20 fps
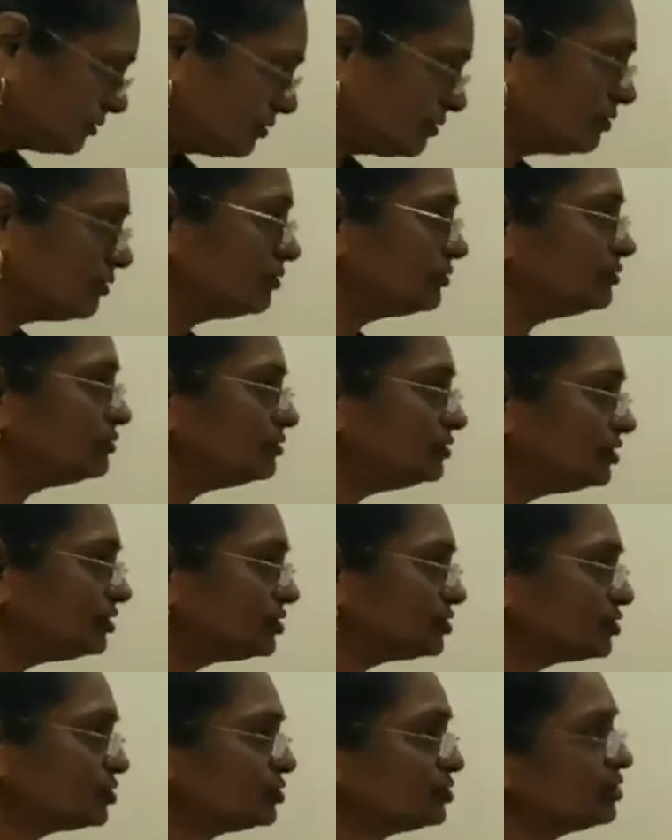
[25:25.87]
So
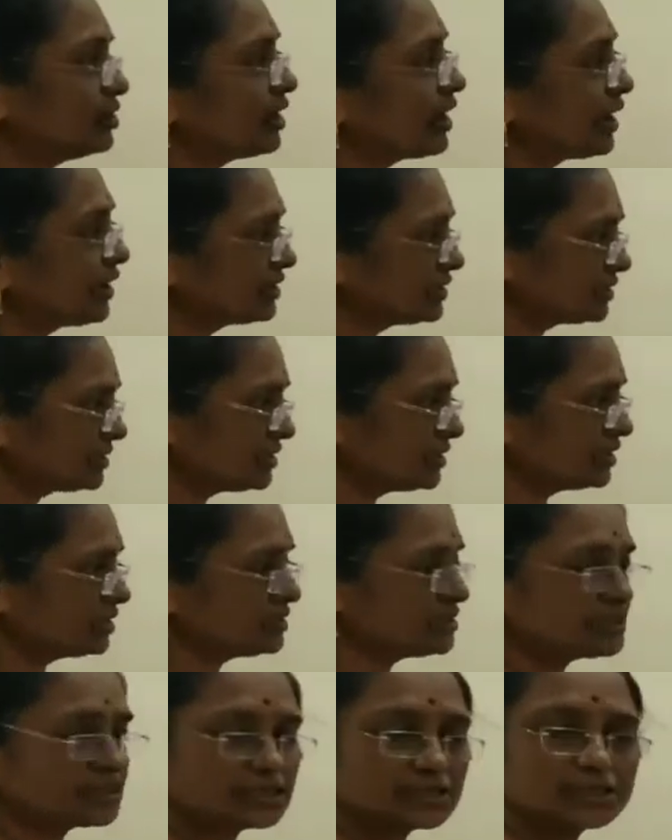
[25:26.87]
these
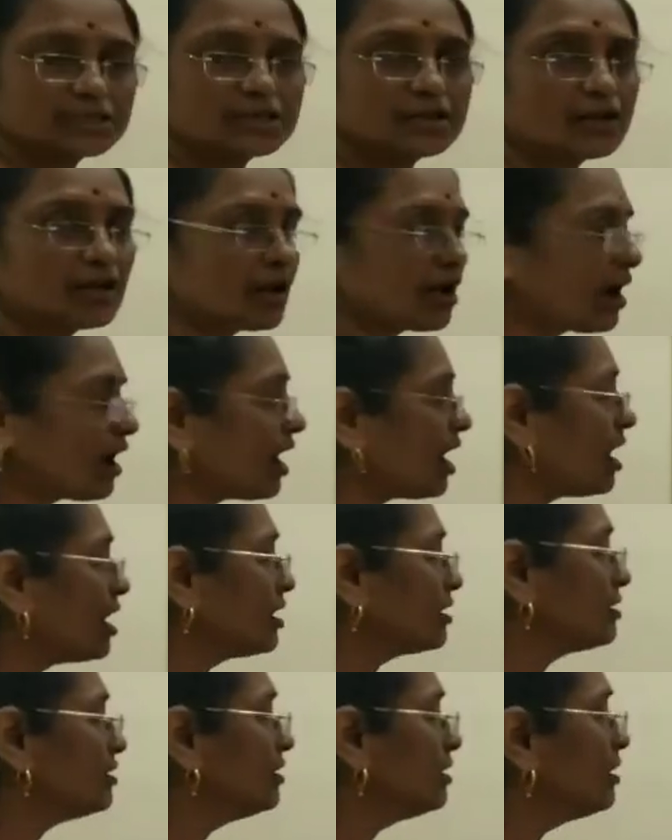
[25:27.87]
axes
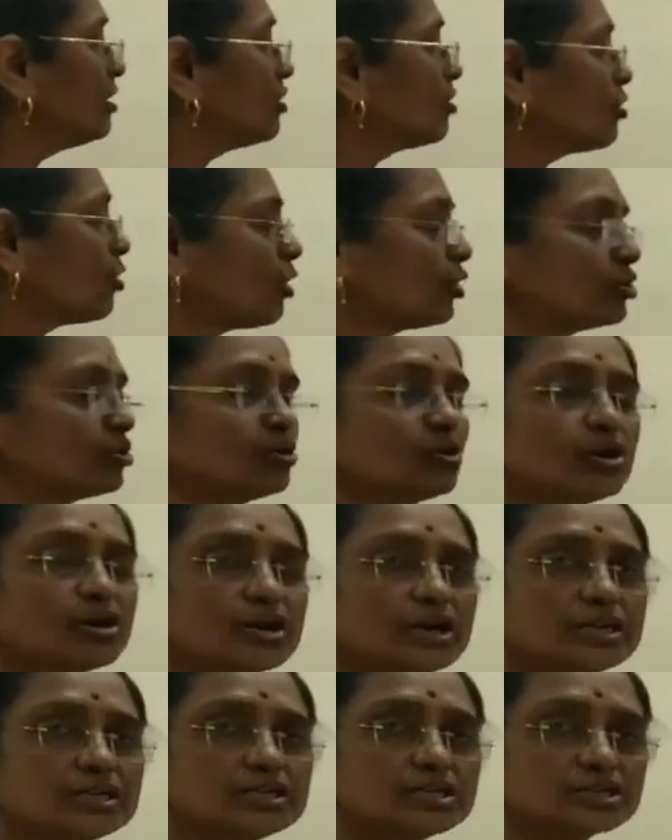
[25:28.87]
are
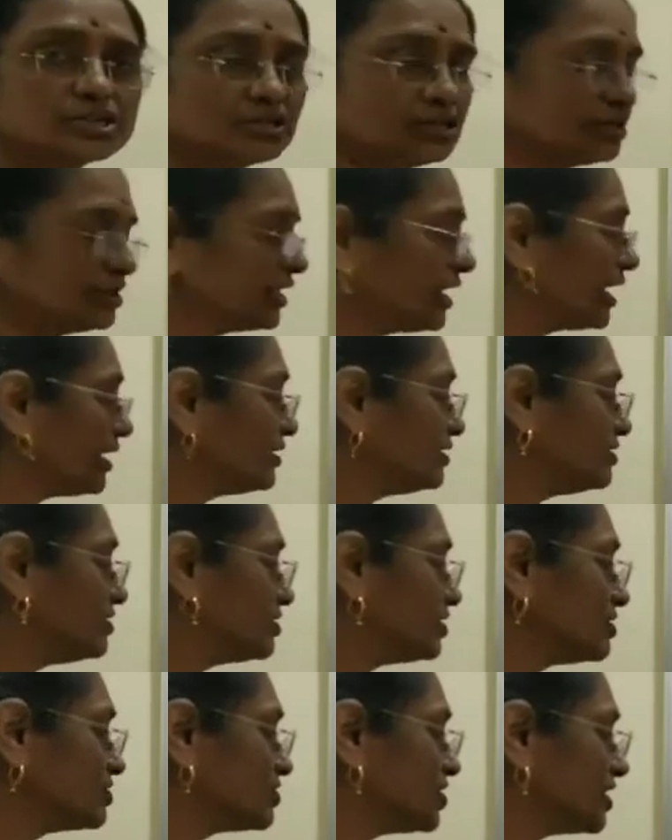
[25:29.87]
concurrent, they are
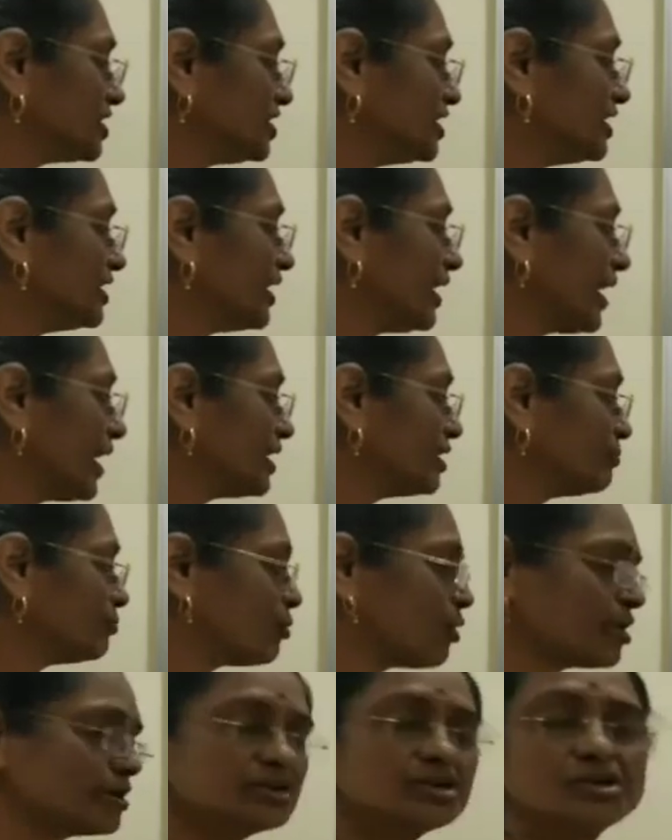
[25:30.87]
intersecting at
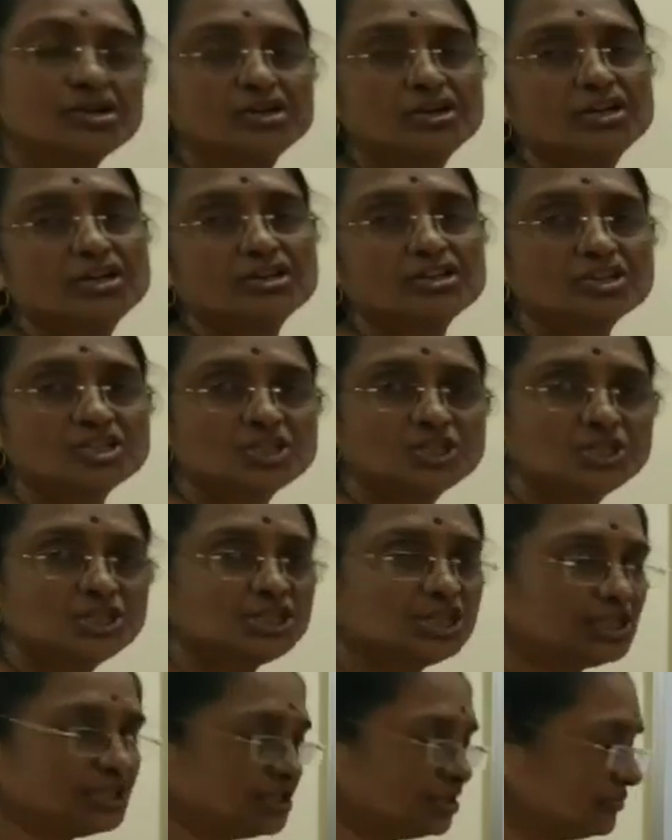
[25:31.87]
point
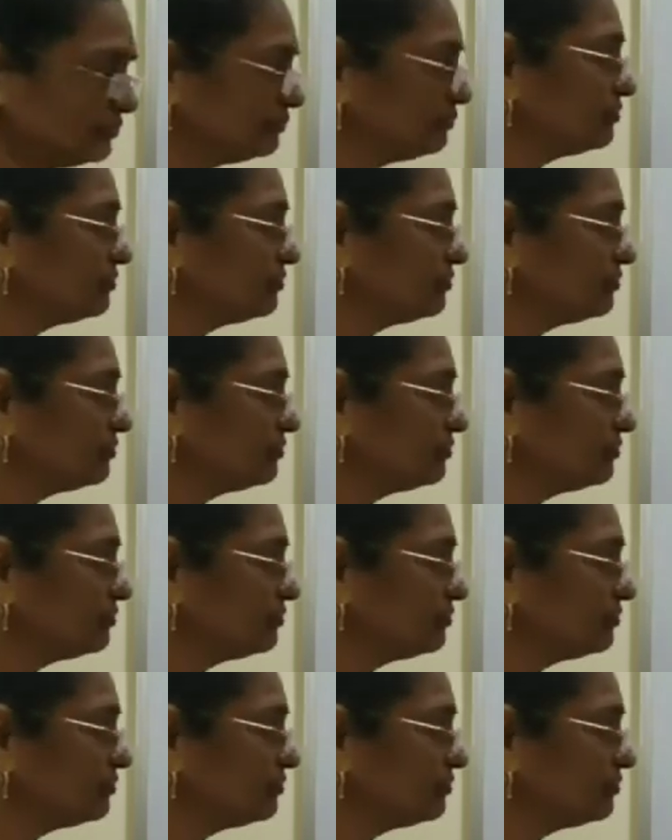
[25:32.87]
C.